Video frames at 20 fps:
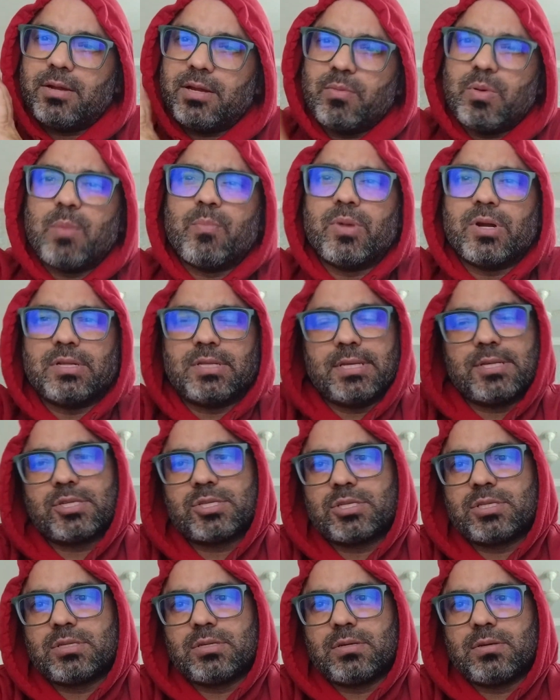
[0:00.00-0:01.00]
Remember
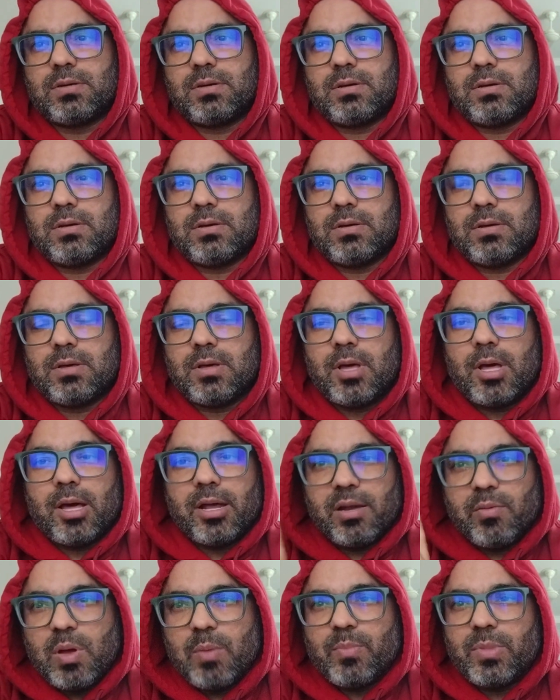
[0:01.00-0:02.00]
this.
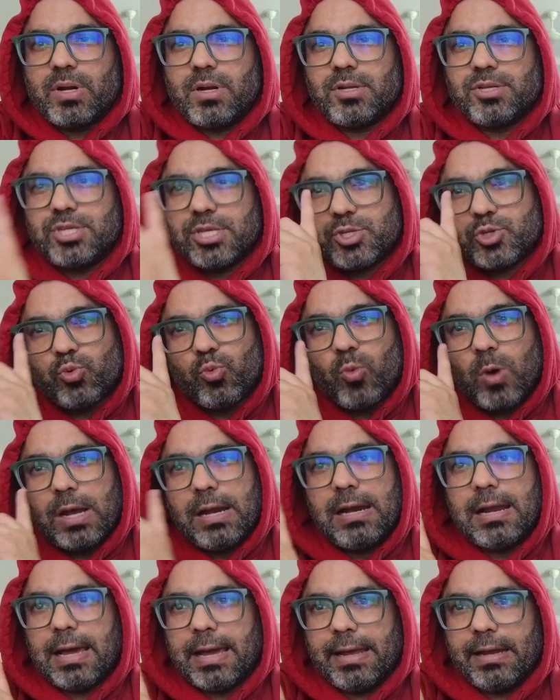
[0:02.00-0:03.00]
Remember just
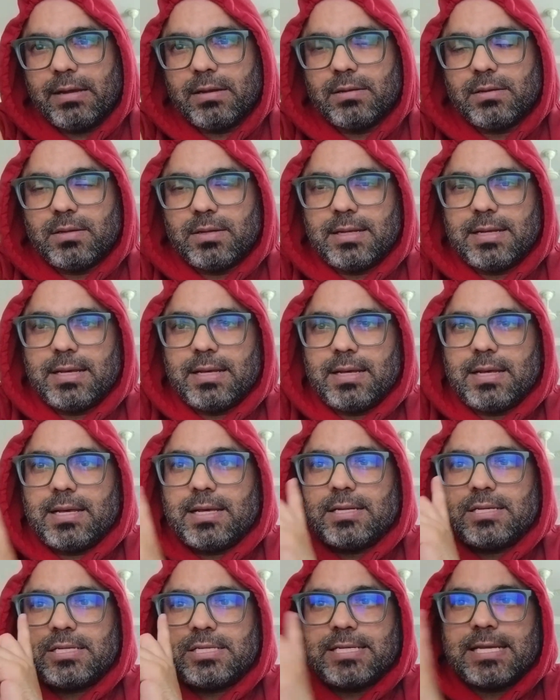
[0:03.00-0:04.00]
one line.
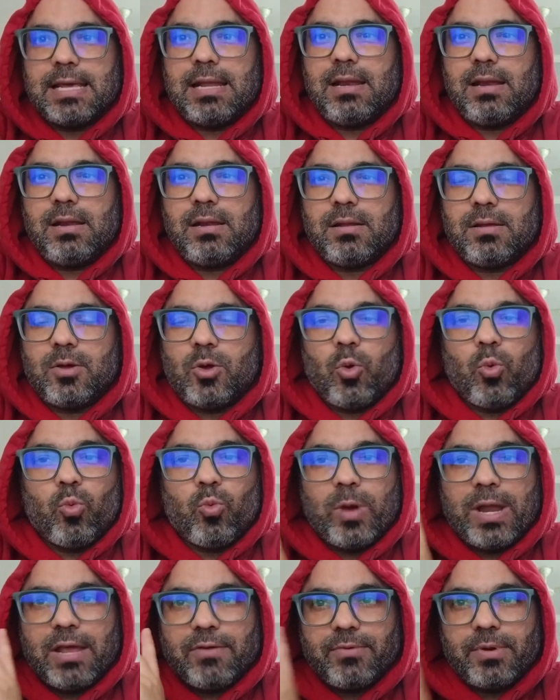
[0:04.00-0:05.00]
Tell,
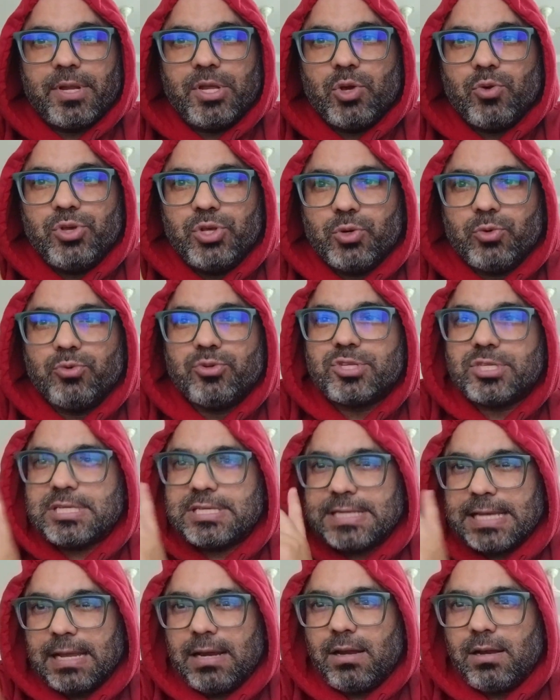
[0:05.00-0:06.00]
whenever you
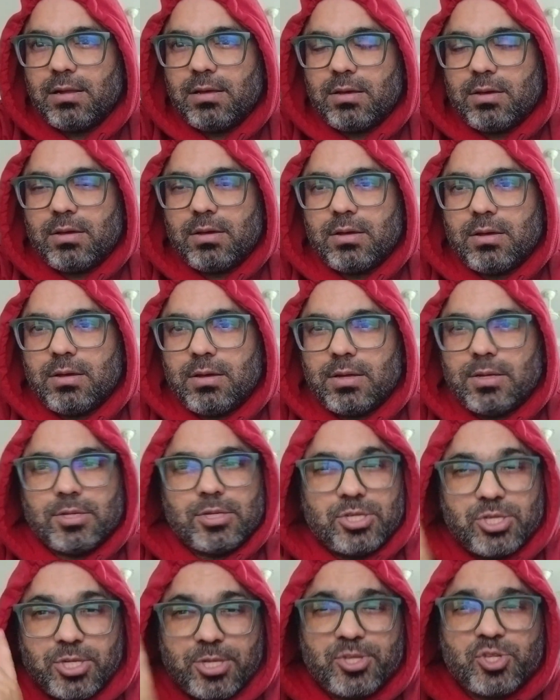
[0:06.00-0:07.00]
use tell,
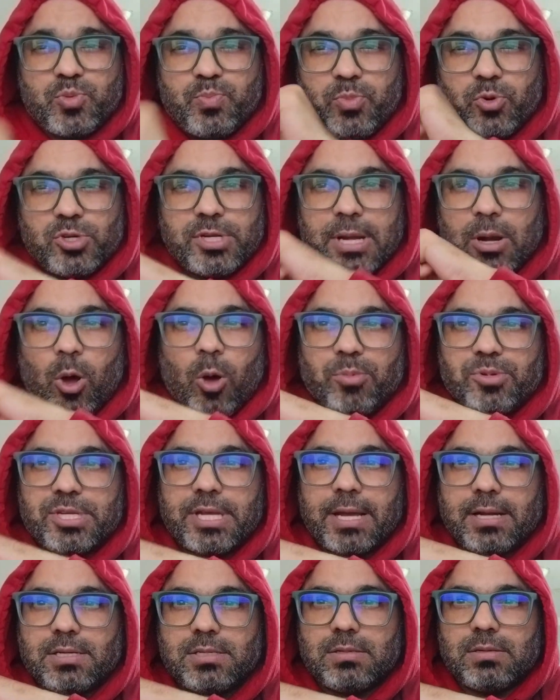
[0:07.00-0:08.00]
just put an
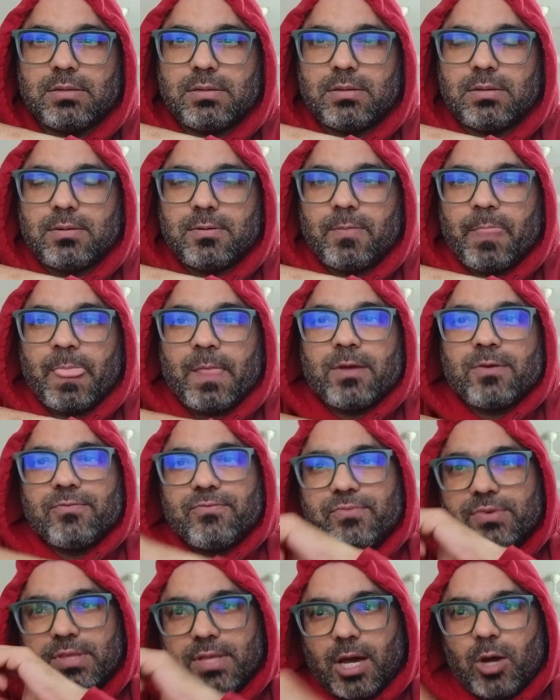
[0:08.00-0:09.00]
object.
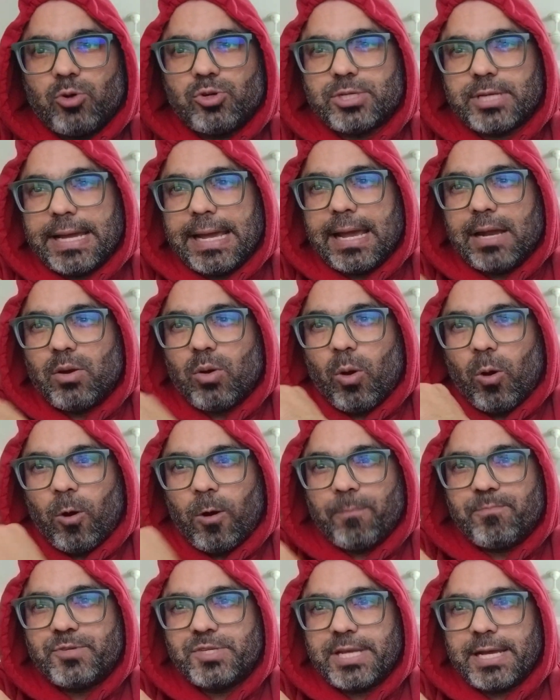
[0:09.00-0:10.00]
Without an
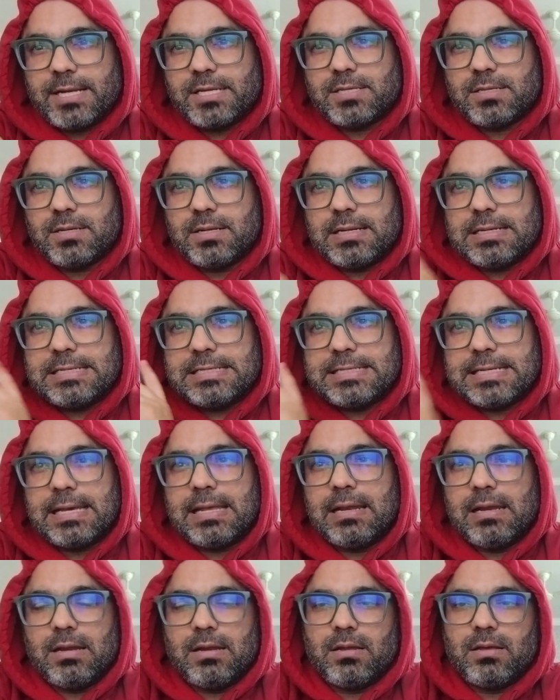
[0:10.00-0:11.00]
object,
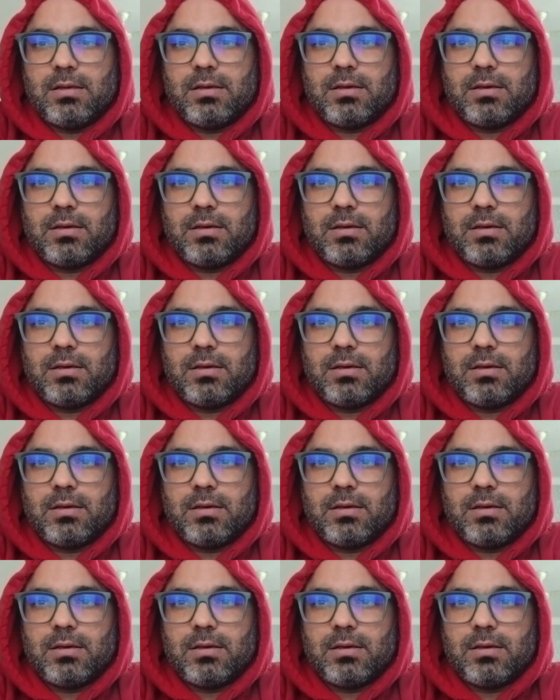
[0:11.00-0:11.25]
tell